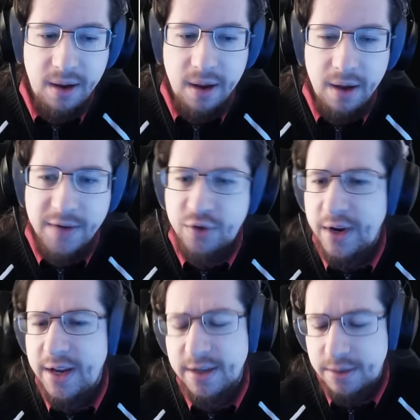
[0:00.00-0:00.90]
The
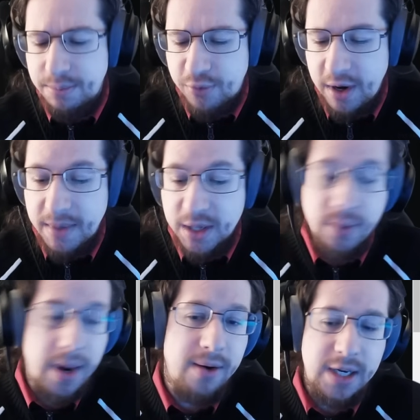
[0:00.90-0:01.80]
tree is pretty much
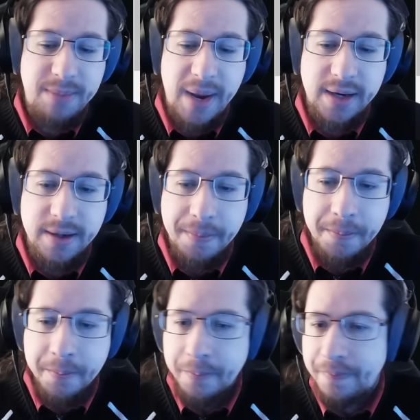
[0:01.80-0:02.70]
what I would expect,
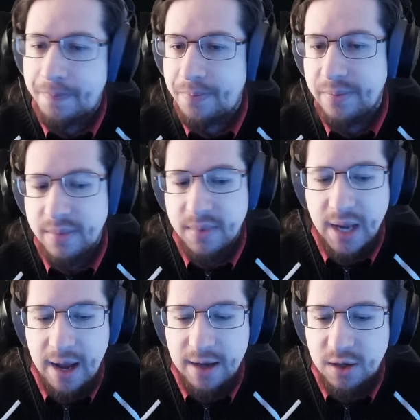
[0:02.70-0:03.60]

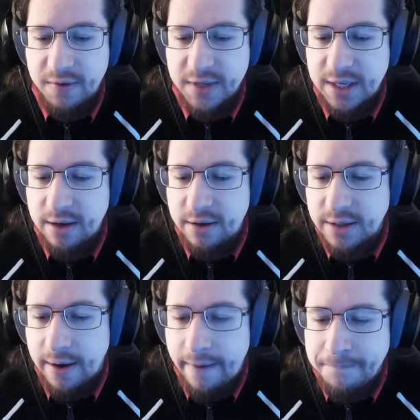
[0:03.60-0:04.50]
as are the
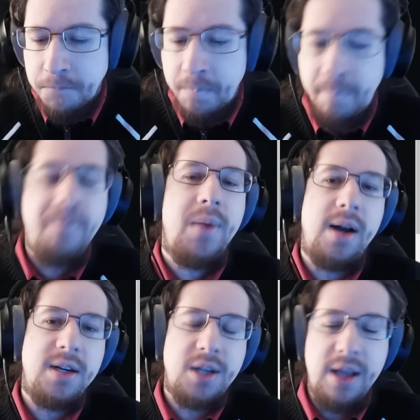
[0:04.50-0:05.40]
skills.
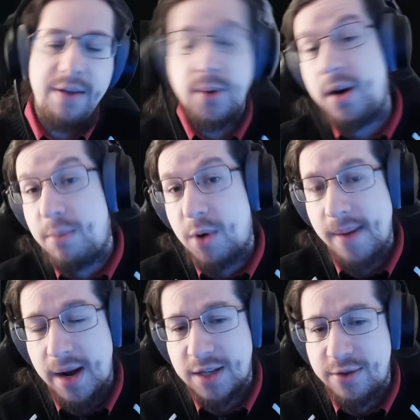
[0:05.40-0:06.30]
Honestly, if you want to know more
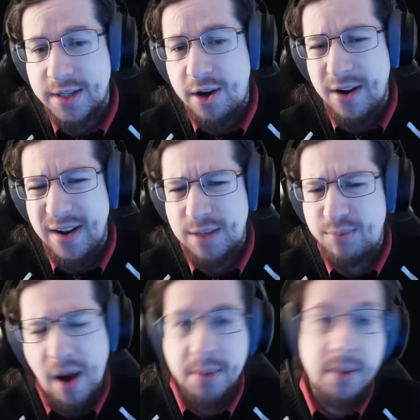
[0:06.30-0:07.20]
about SRS Guardian, it's
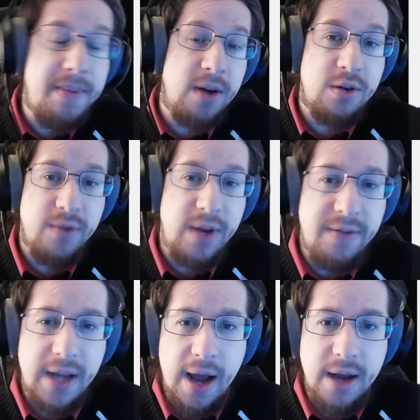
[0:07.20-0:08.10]
probably better to read
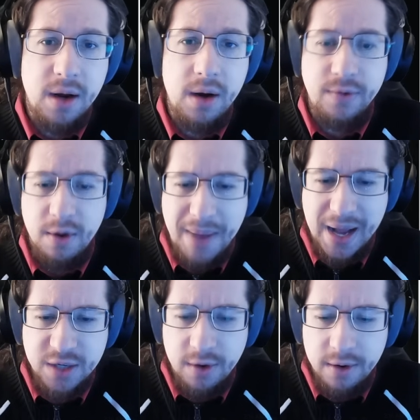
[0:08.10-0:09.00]
the guide over at
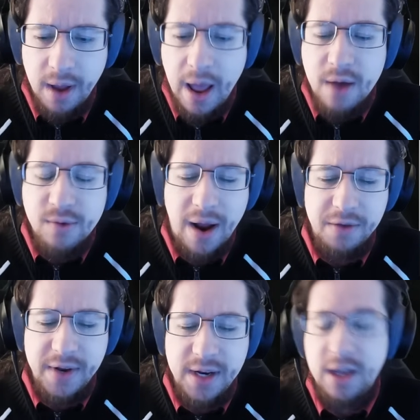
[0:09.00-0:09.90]
Maxwell rather
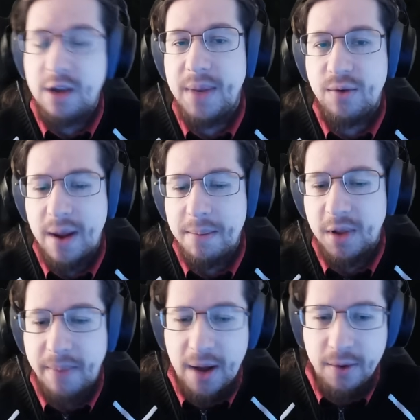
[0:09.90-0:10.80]
than hear me ramble
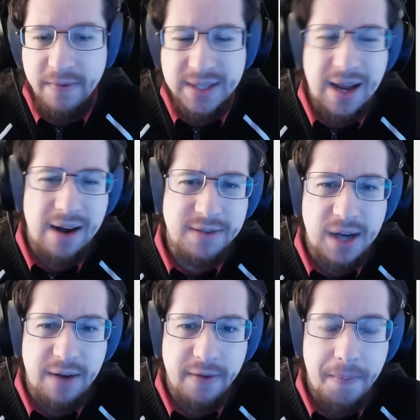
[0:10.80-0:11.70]
about this kind of
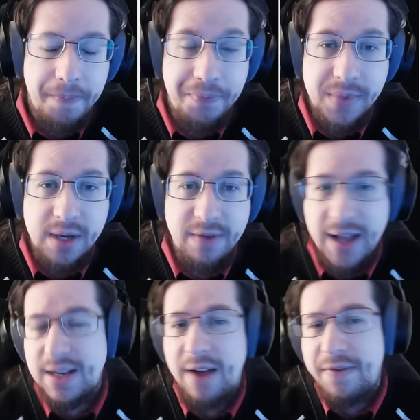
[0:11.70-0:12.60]
stuff, because
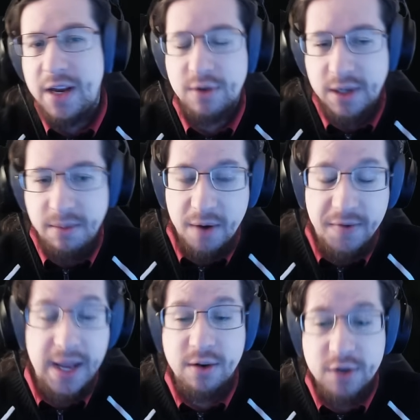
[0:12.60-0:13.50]
that's not the interesting part.
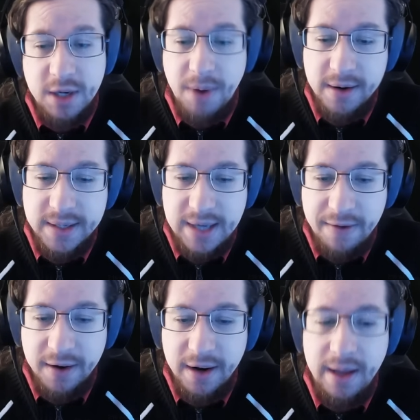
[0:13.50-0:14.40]
The interesting part is
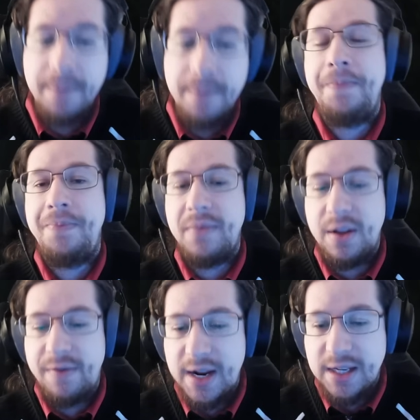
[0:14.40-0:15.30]
definitely
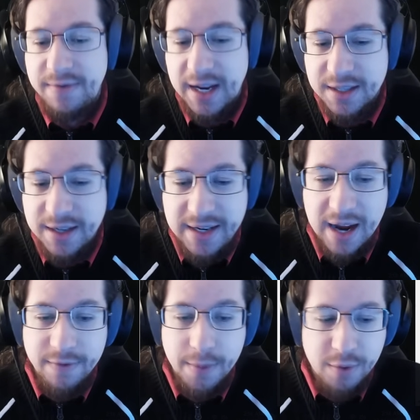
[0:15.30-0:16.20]
the Defiance of Destiny
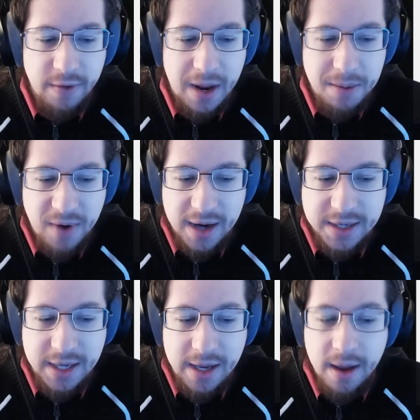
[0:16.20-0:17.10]
tech, the Profane
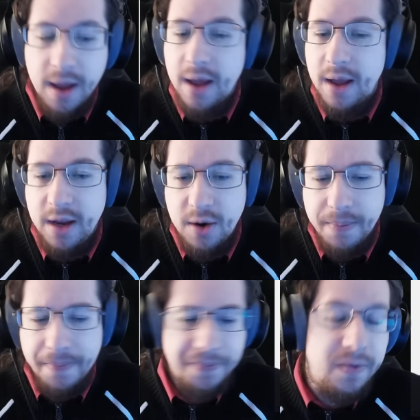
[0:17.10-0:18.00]
Proxy,
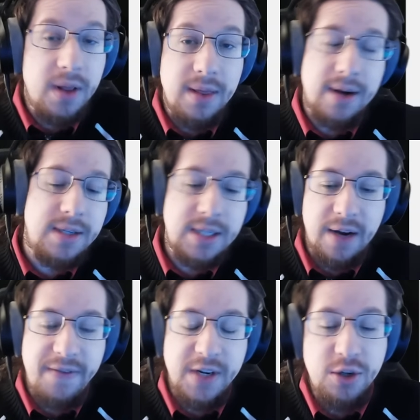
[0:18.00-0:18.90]
the little
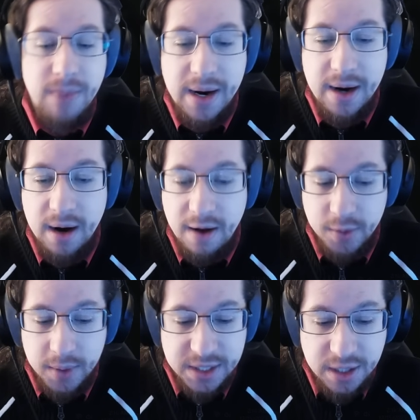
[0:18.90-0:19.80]
stuff that you might not
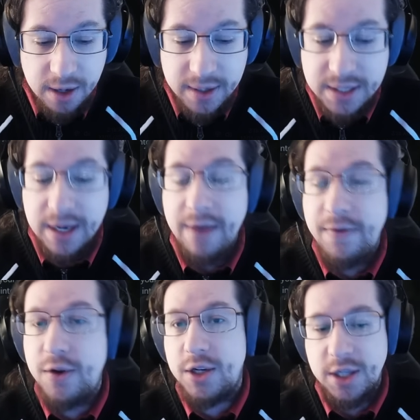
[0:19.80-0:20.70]
otherwise notice
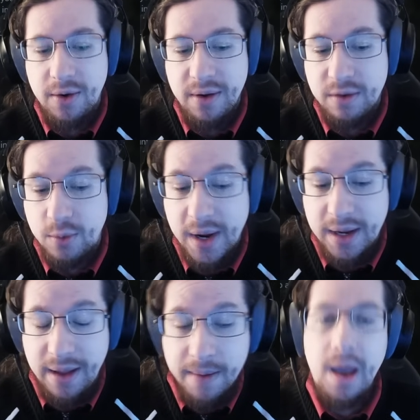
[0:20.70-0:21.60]
if you're just going through
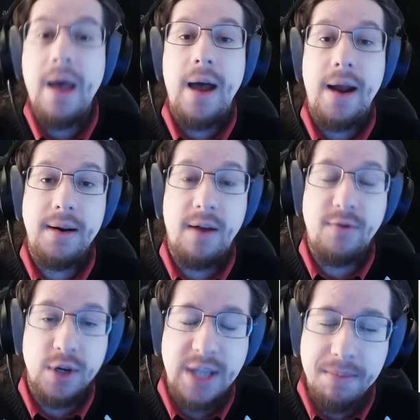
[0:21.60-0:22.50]
quickly. And
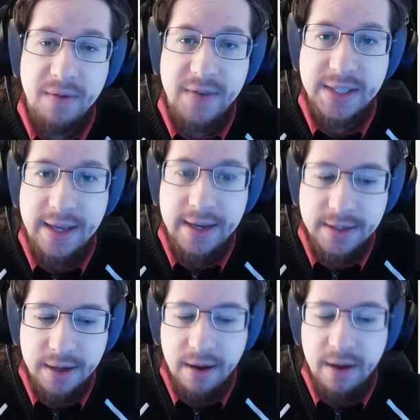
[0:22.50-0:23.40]
another example of this
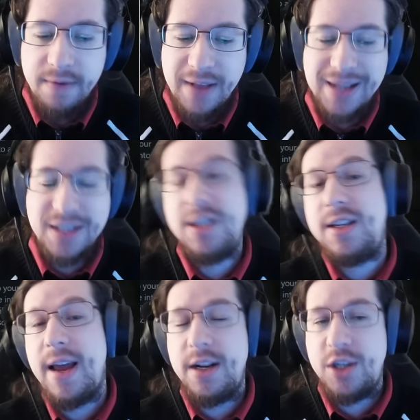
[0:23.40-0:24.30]
is flasks
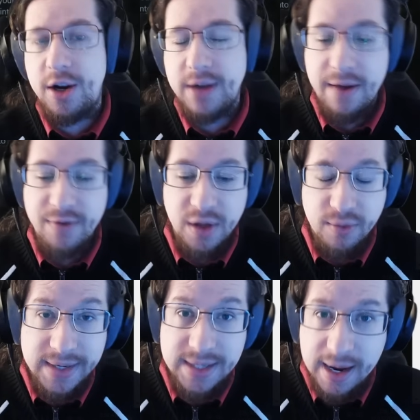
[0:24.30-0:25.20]
gain a charge every
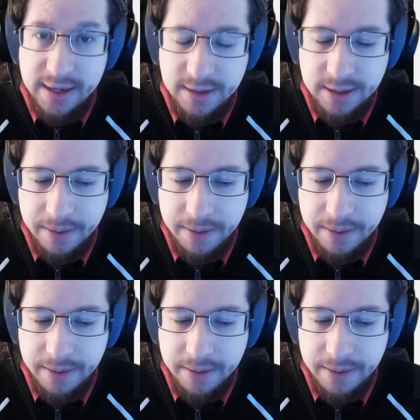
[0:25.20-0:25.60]
3 seconds.